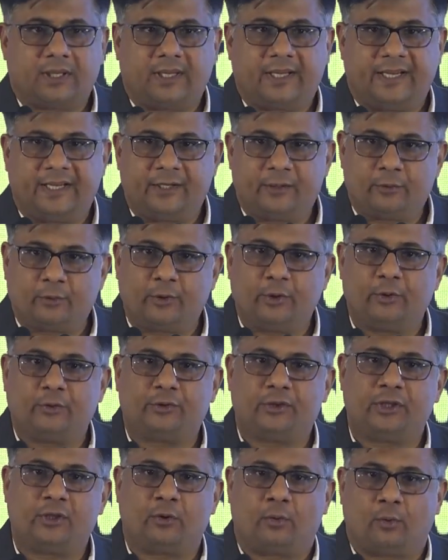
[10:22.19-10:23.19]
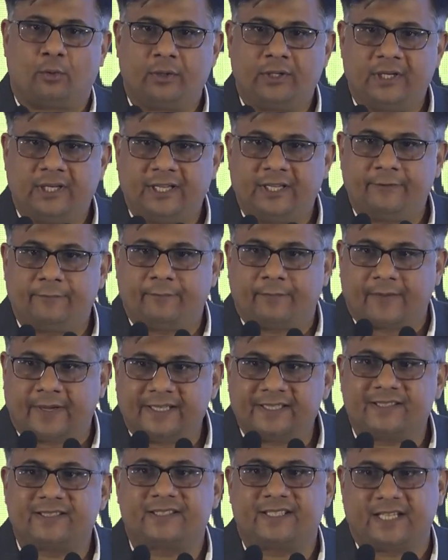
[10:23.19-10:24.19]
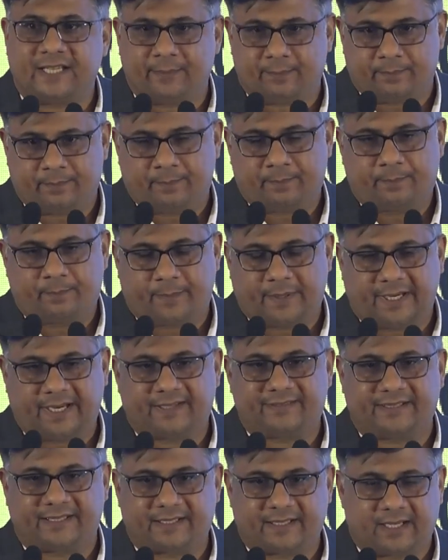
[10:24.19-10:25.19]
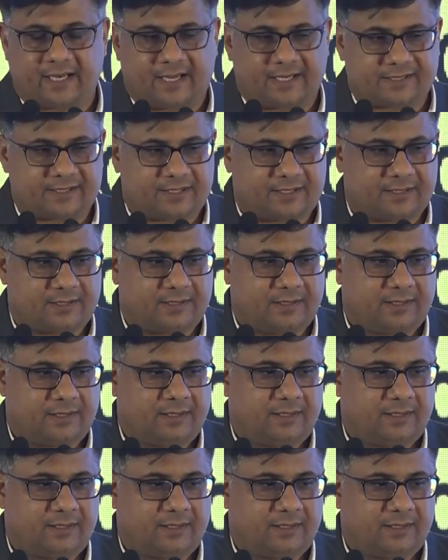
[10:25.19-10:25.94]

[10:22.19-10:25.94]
introducing only one scheme per asset class,